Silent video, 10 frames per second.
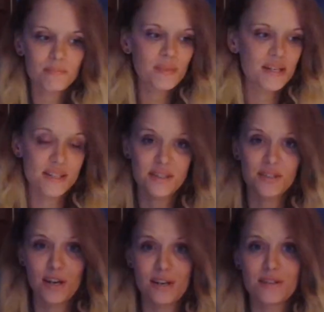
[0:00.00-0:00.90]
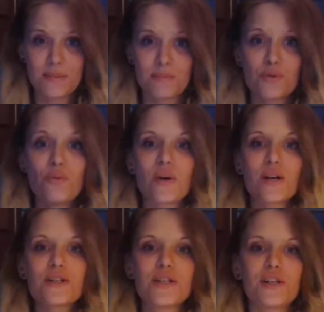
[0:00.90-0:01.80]
because I still had some
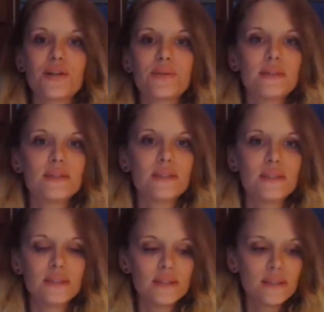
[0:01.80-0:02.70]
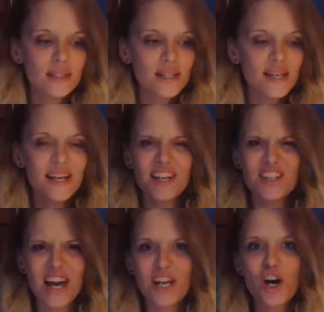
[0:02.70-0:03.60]
schoolwork to do. And
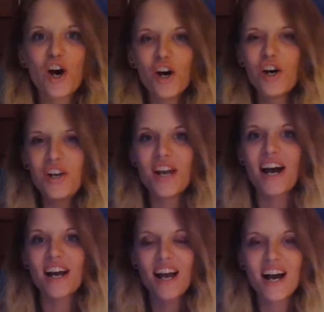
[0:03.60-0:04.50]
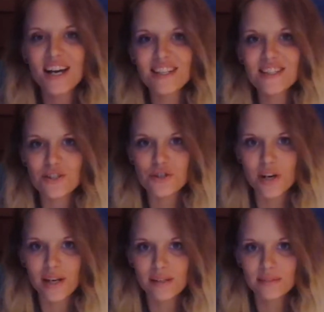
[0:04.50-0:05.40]
I could not
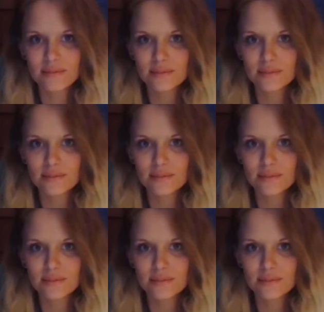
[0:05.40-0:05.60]
concentrate.